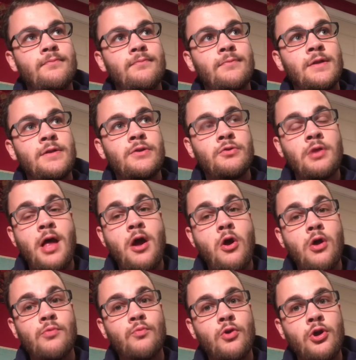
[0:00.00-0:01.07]
they do a lot of
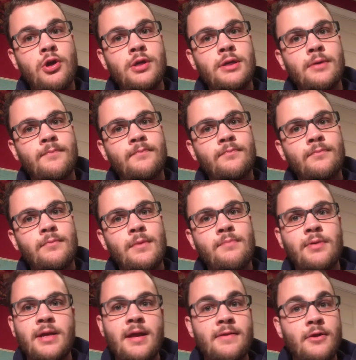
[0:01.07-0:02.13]
hard work,
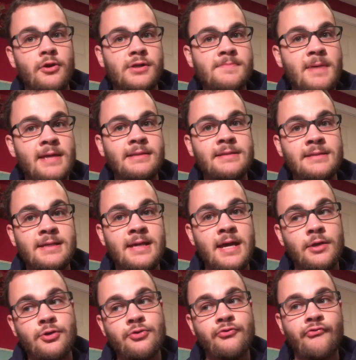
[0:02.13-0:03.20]
but yet they're expected to
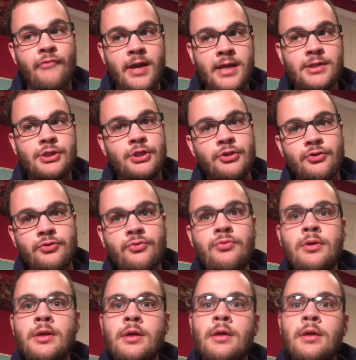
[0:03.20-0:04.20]
get good grades too.